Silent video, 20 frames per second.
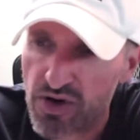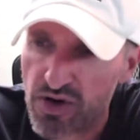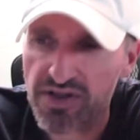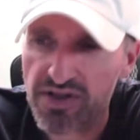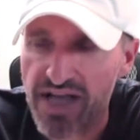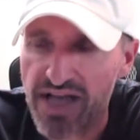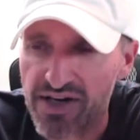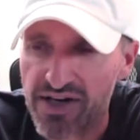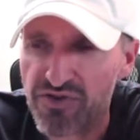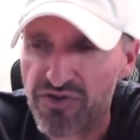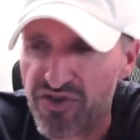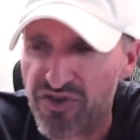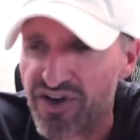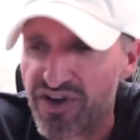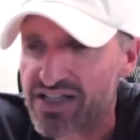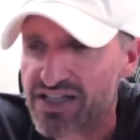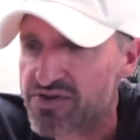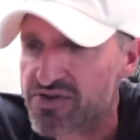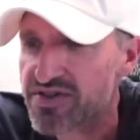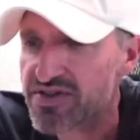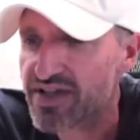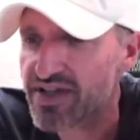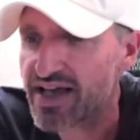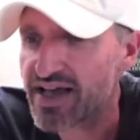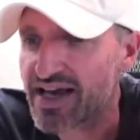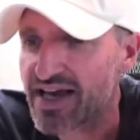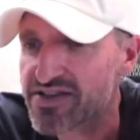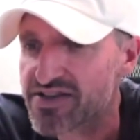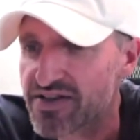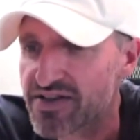were early. I know for a fact it was
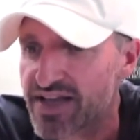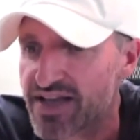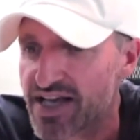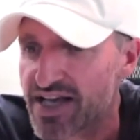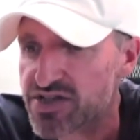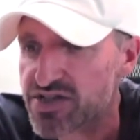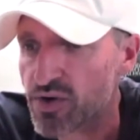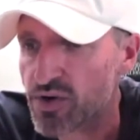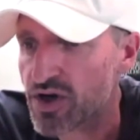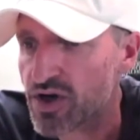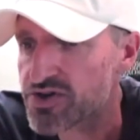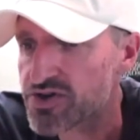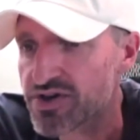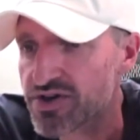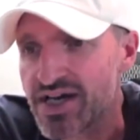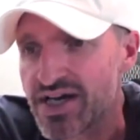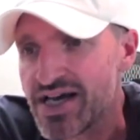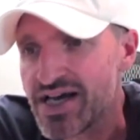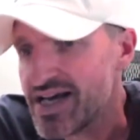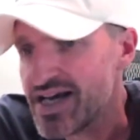added to the Nasdaq 100.